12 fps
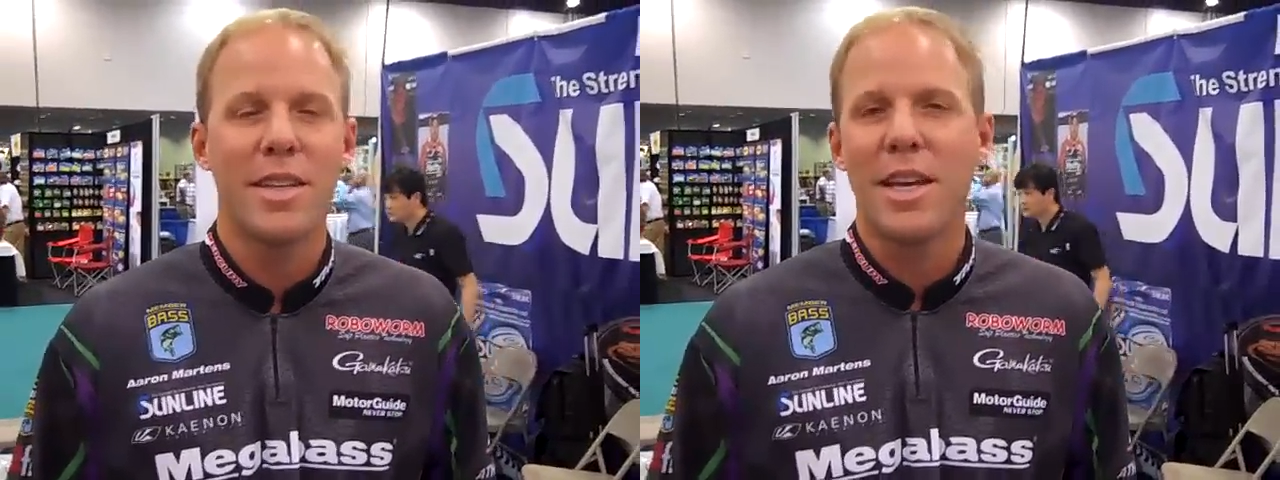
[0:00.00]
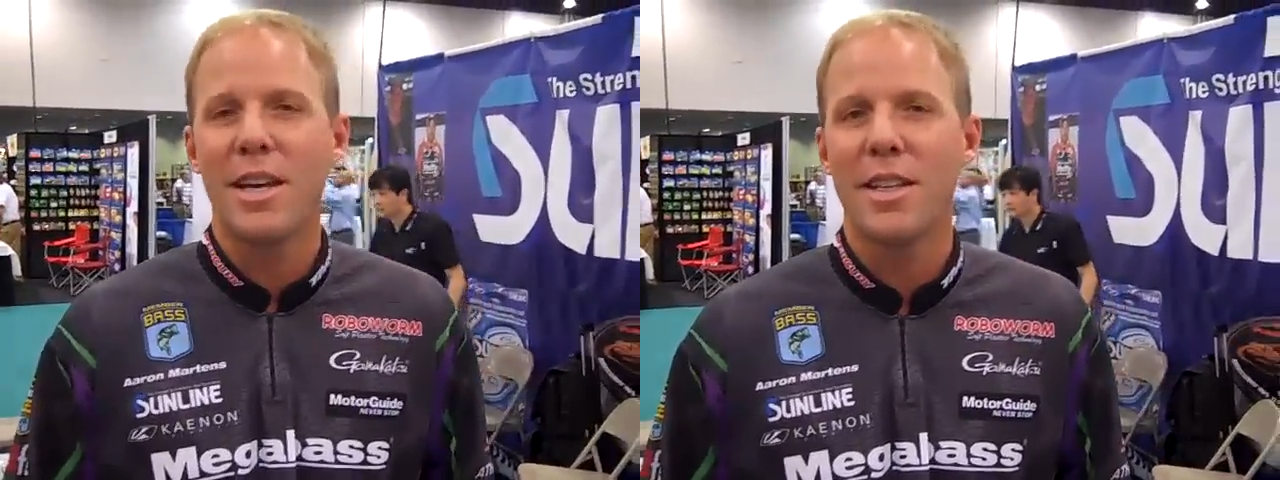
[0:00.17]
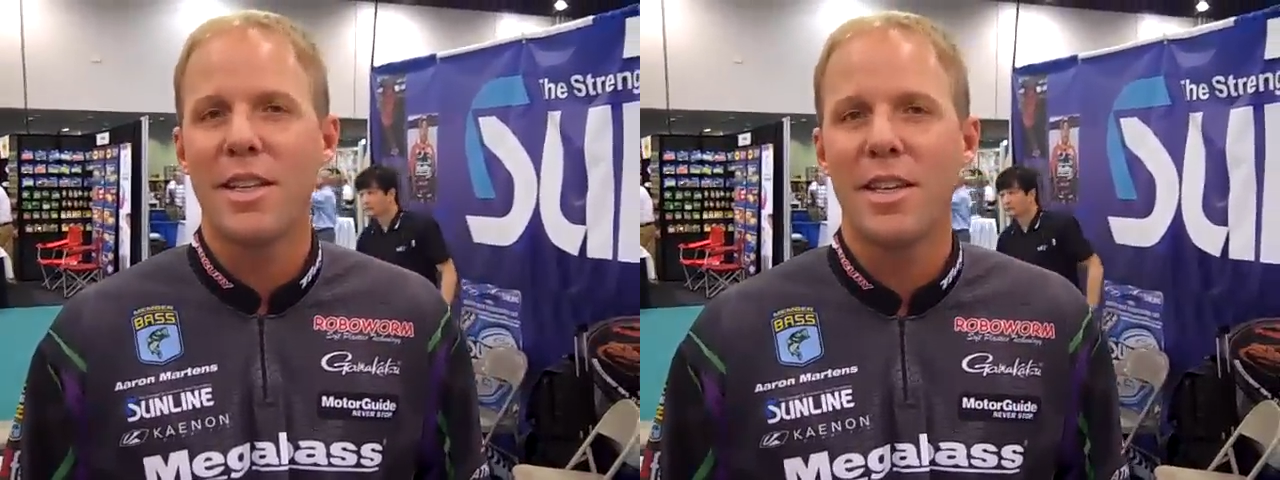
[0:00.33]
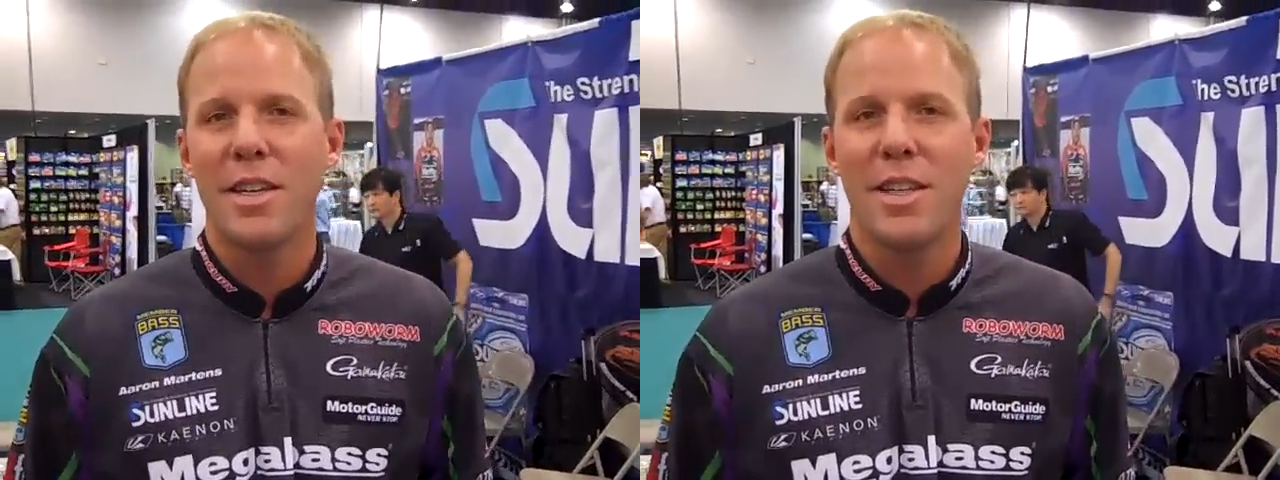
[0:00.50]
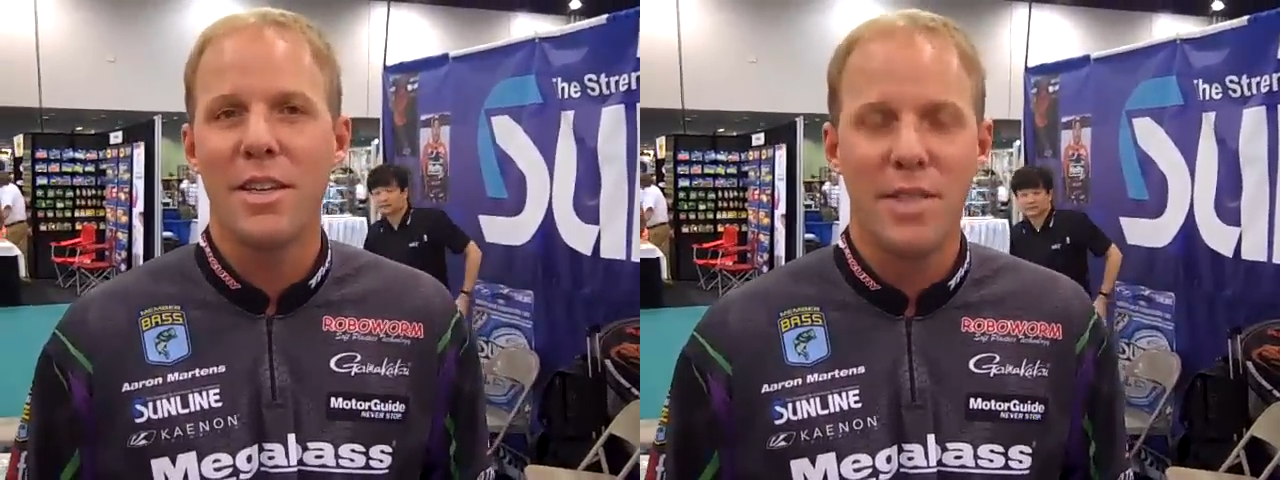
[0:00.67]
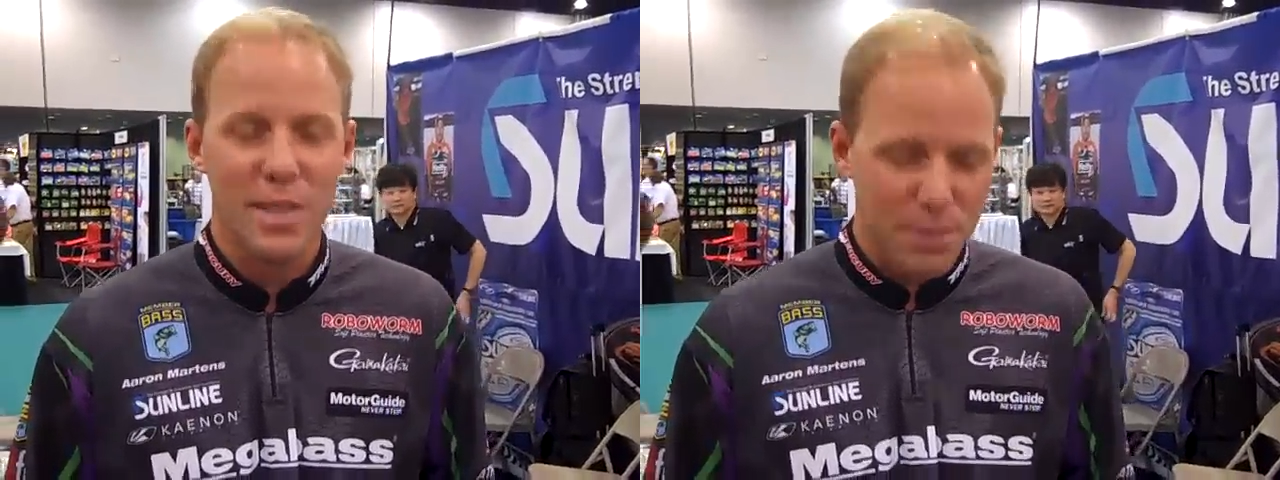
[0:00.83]
I
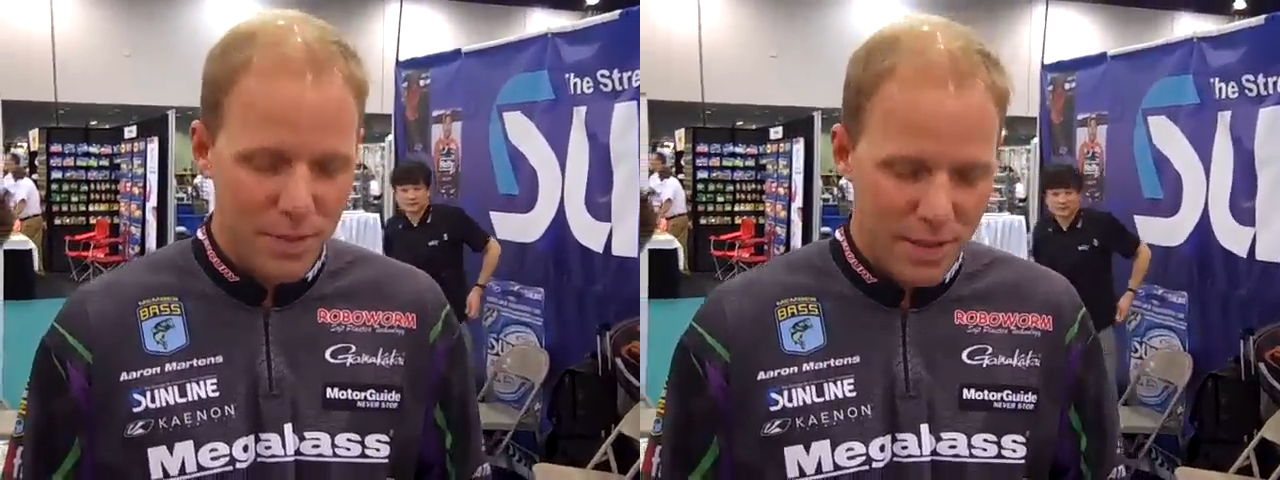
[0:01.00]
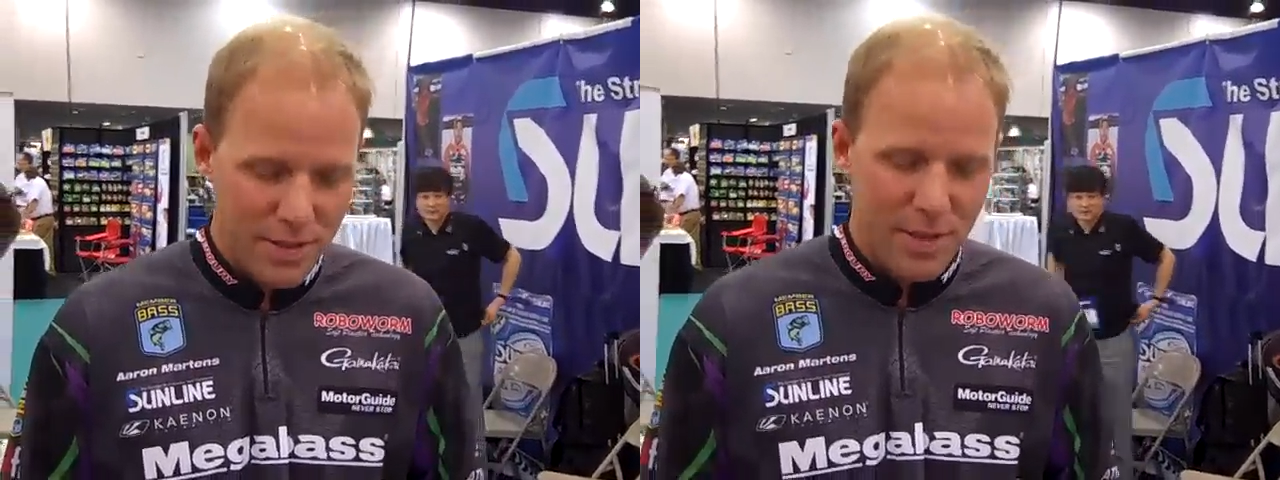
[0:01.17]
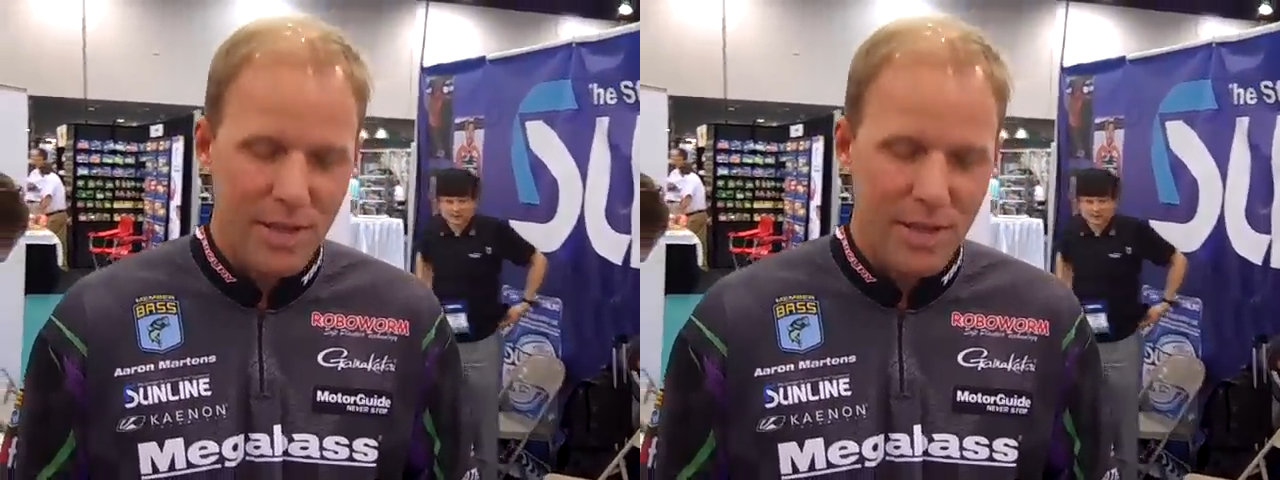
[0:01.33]
love this place.